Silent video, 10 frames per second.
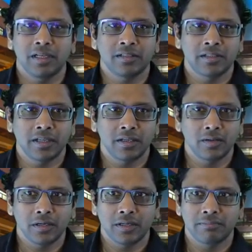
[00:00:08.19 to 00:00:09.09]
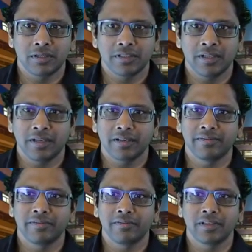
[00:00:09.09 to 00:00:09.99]
let's take a look at Apache
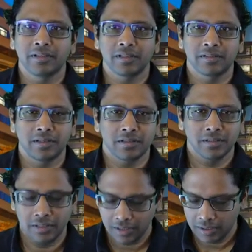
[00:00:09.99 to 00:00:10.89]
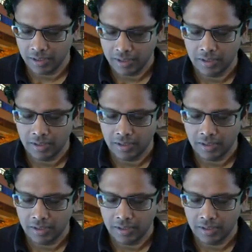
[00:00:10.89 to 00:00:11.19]
Hive, which essentially